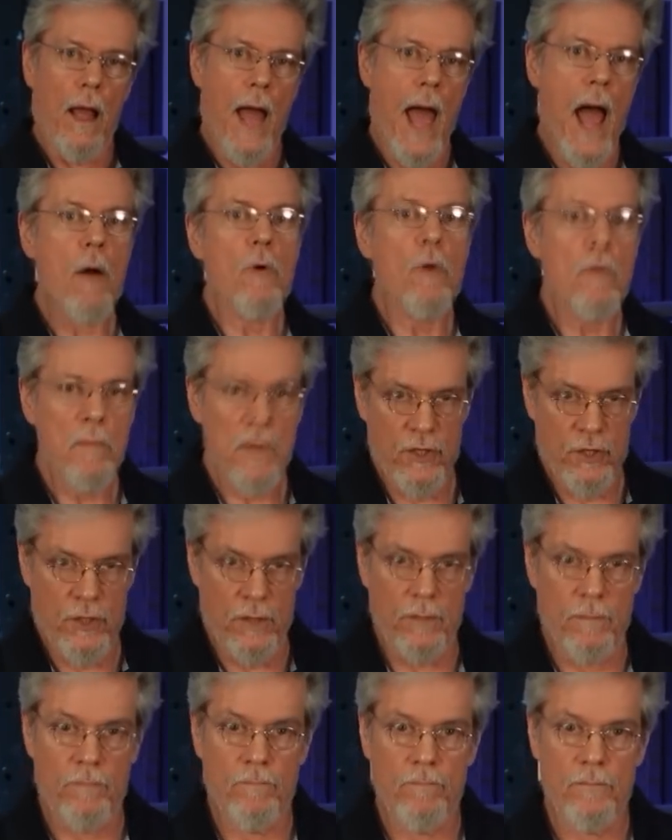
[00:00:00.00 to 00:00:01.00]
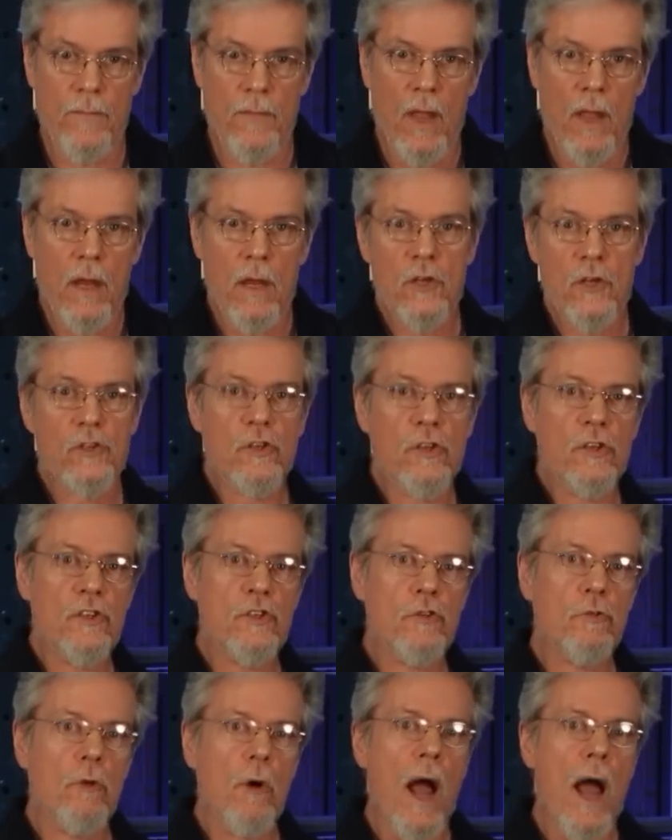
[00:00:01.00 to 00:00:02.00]
Our mission is to
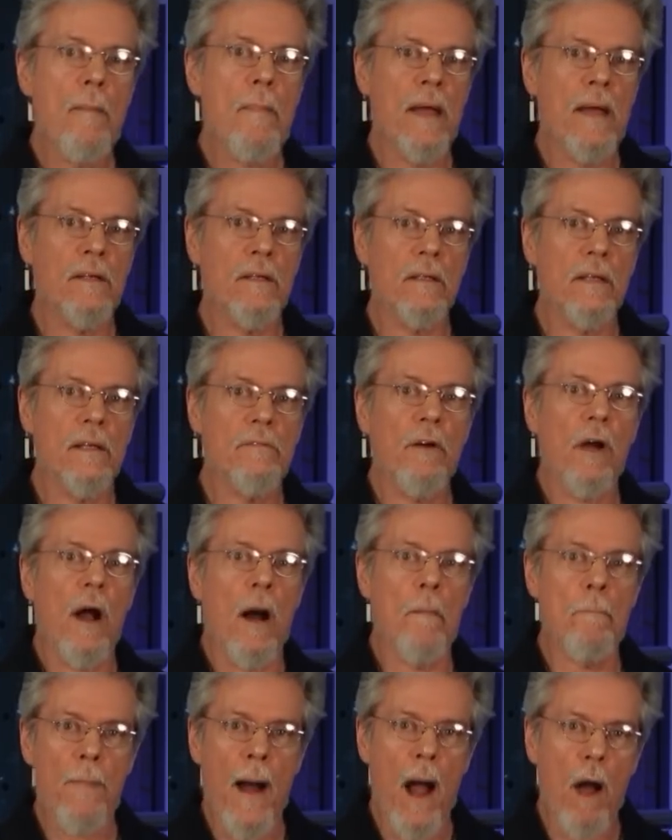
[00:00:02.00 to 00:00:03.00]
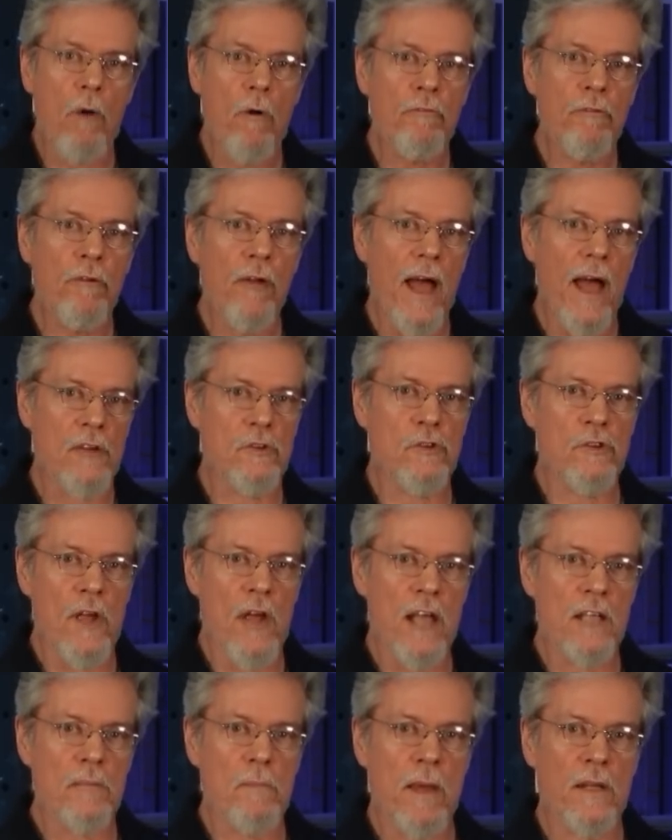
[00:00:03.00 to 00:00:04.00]
describe and deliver a powerful
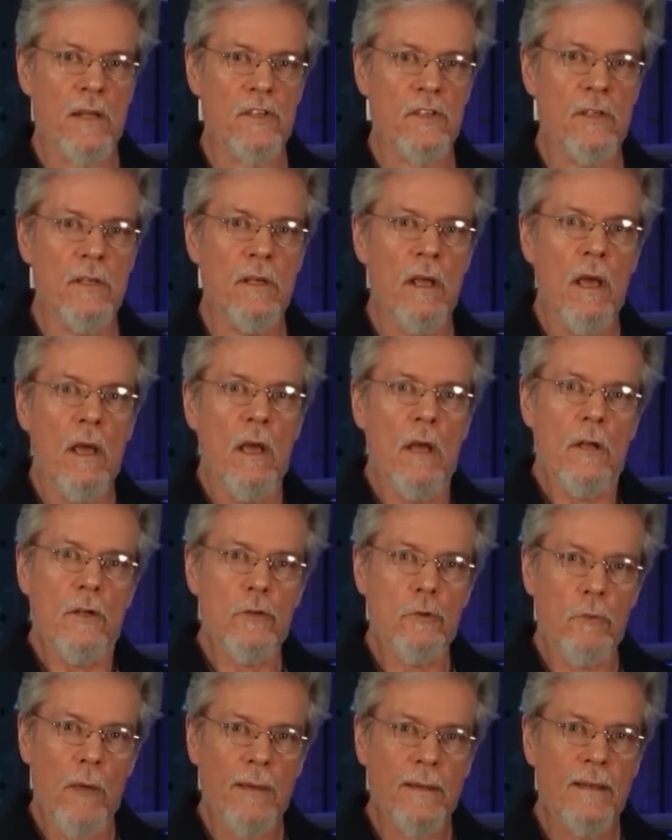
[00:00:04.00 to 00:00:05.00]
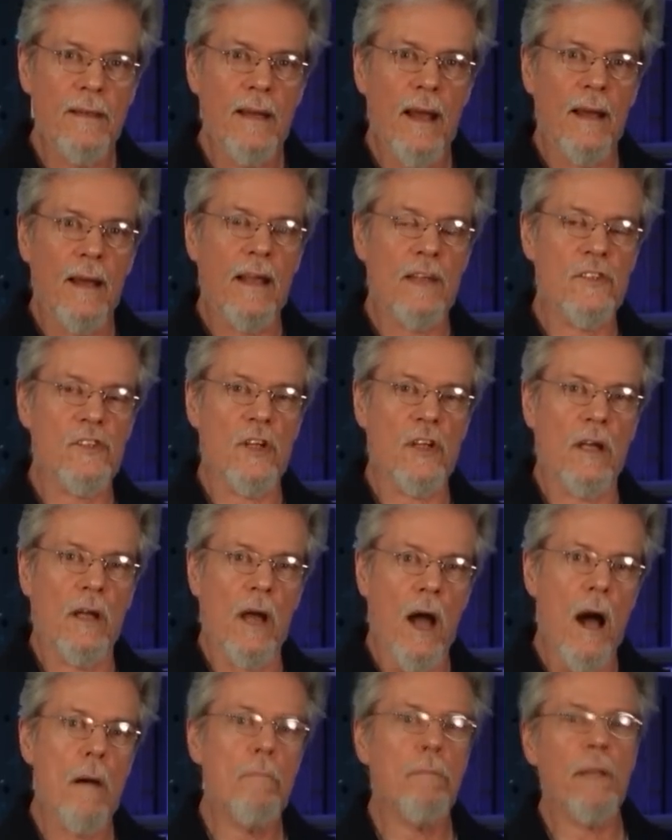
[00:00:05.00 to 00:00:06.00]
exercise medicine directed against a
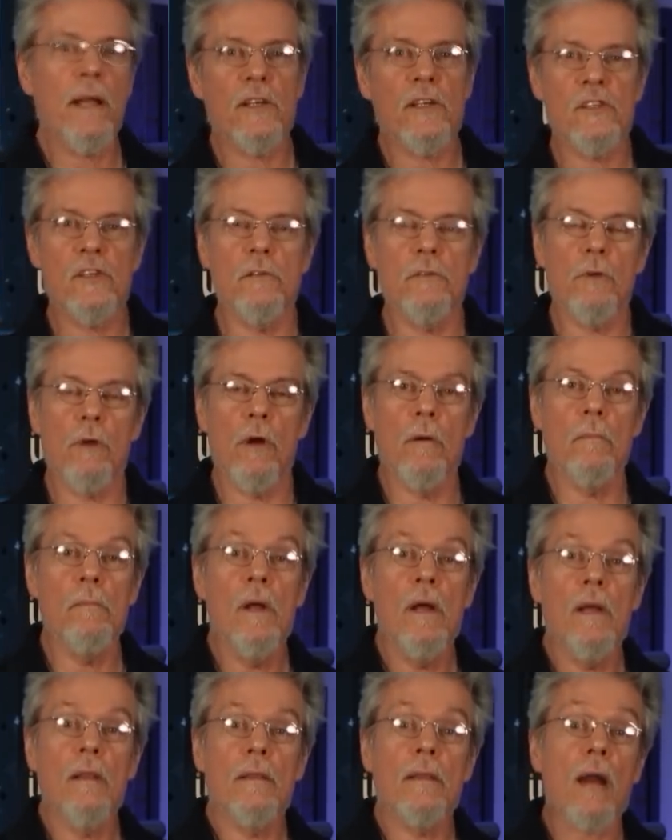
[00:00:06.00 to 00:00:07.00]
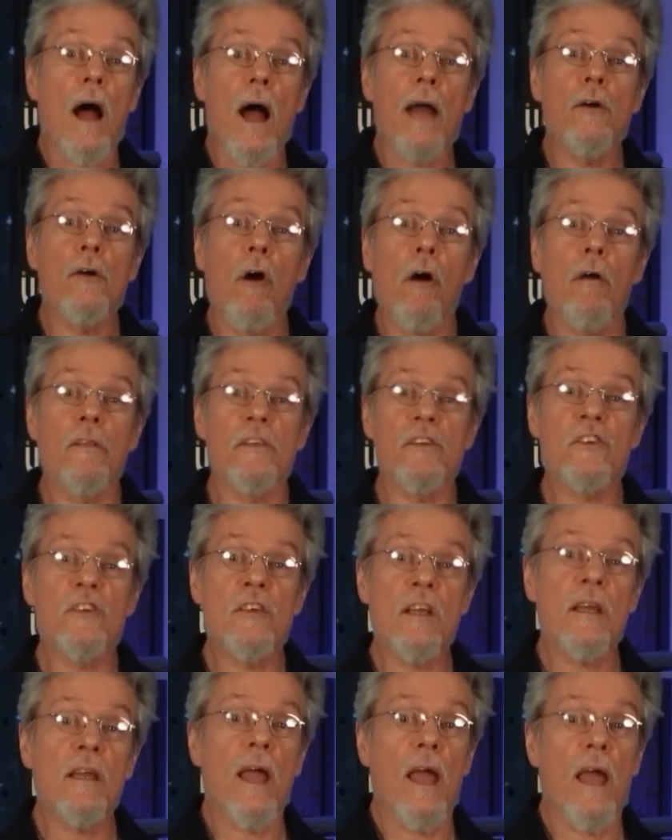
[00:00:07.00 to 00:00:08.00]
complex syndrome that I call the
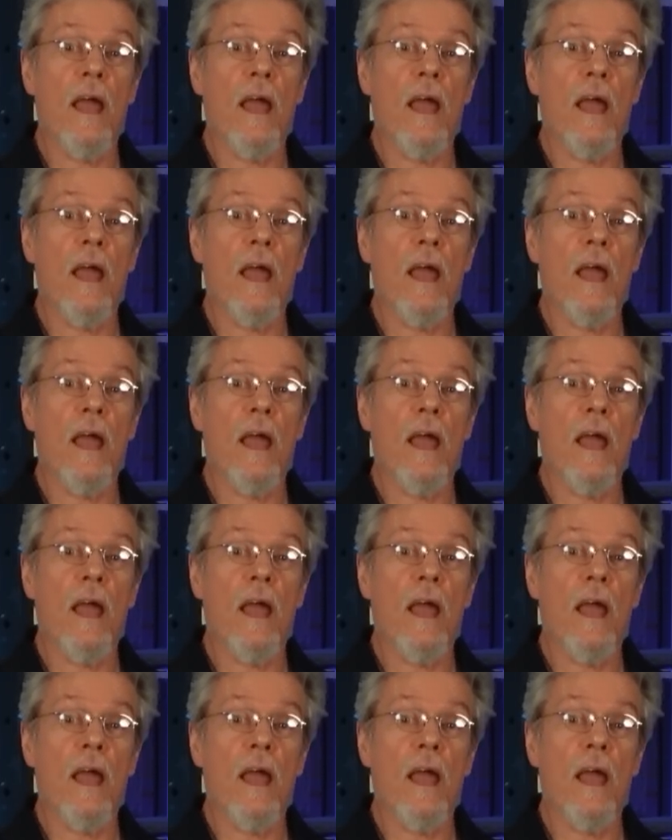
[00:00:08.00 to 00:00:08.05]
sick